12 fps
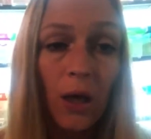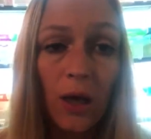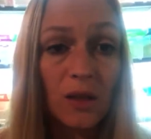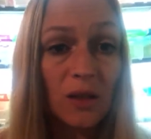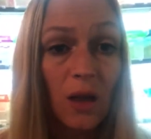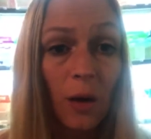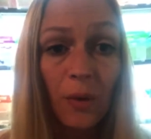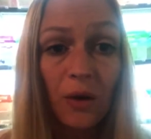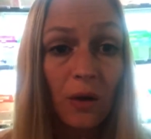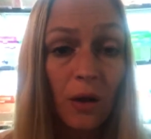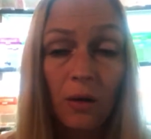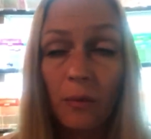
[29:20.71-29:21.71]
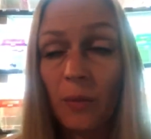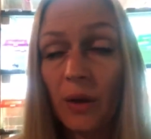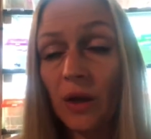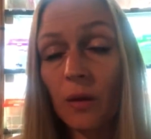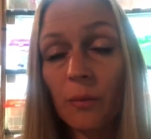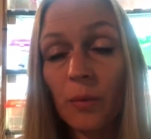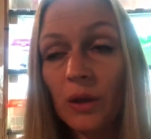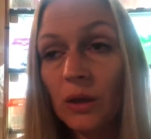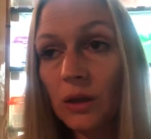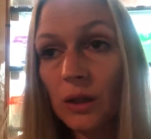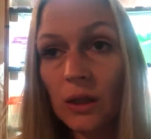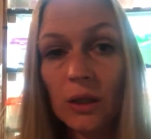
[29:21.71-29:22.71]
it's come in and been
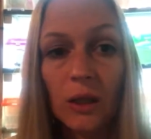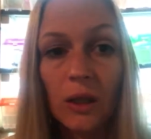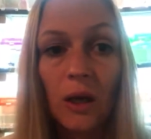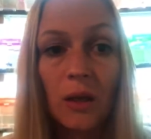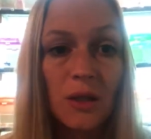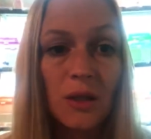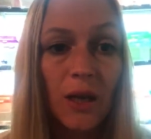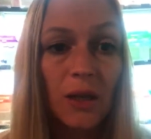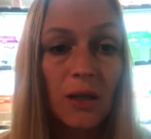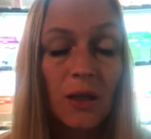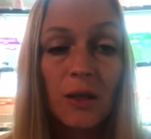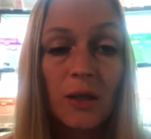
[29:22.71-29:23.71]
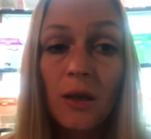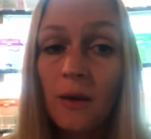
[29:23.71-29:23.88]
completely undetected.